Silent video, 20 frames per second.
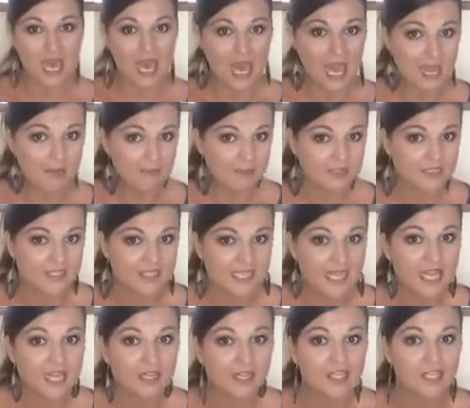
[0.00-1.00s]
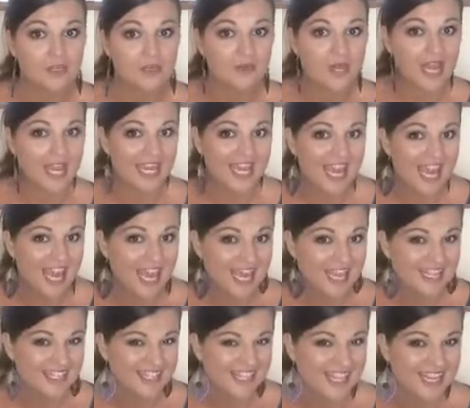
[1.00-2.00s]
I must tell you, I
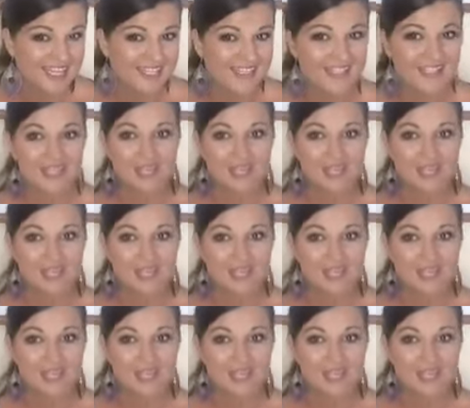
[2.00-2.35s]
hate it.